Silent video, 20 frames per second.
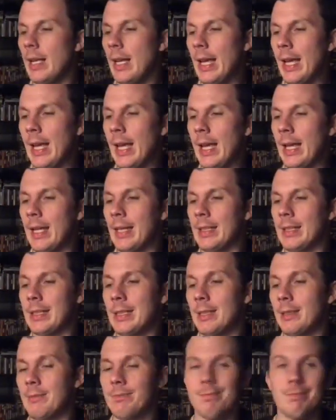and
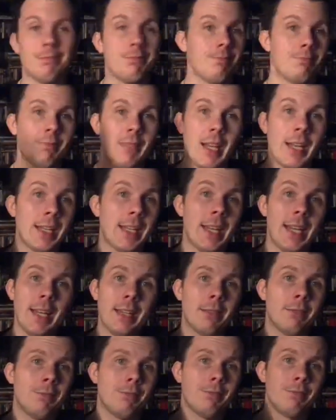
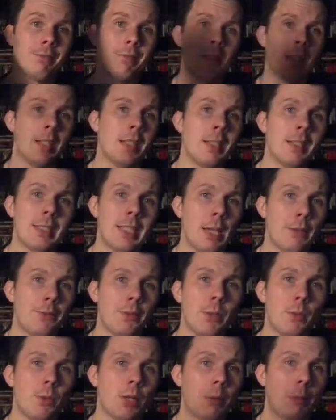again,
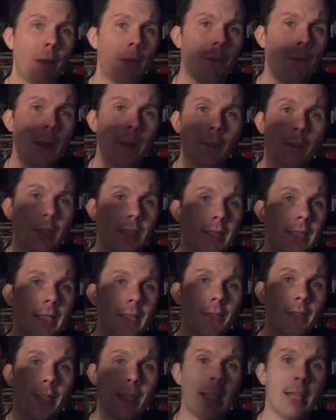definitely one of my favorite
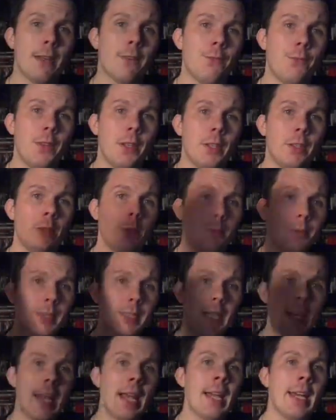Stephen King films
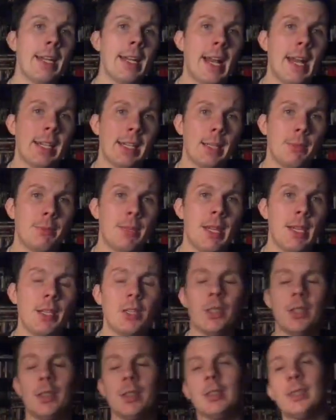and
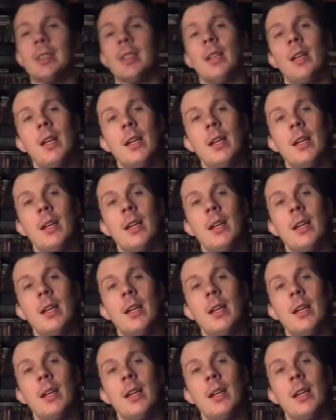adaptations.